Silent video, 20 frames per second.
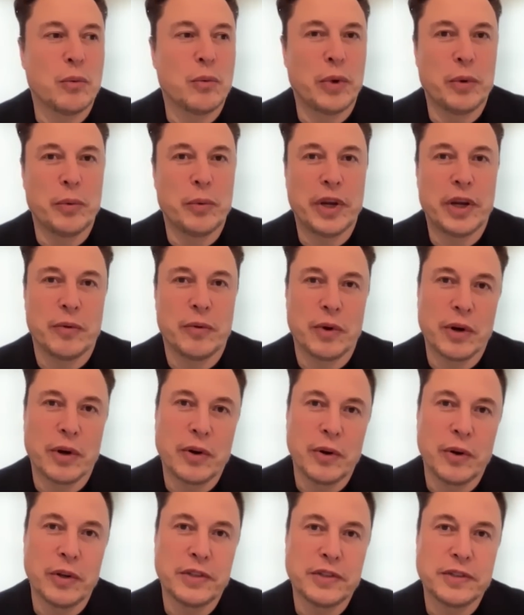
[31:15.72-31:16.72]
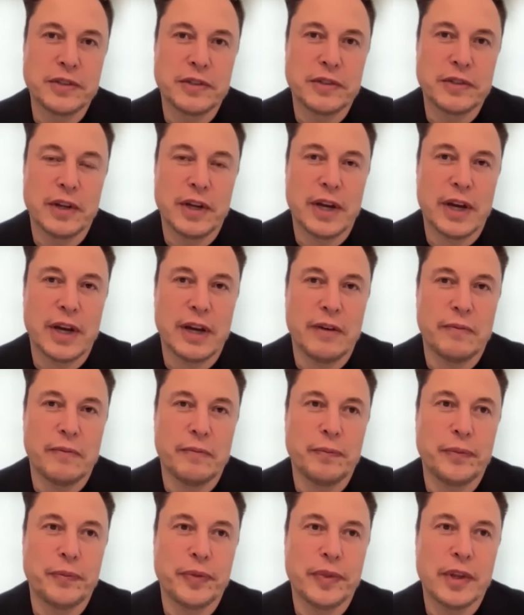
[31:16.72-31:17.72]
we, we, can recruit
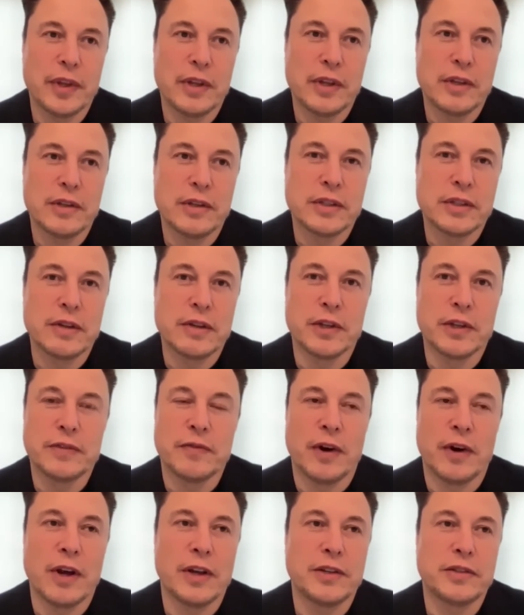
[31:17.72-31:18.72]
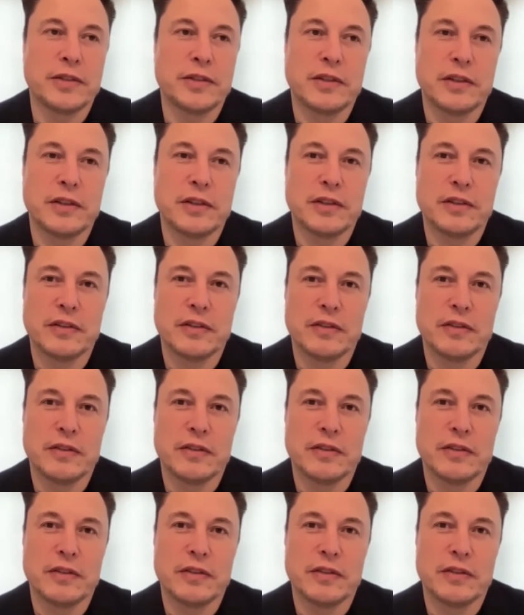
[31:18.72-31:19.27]
um, some of the smartest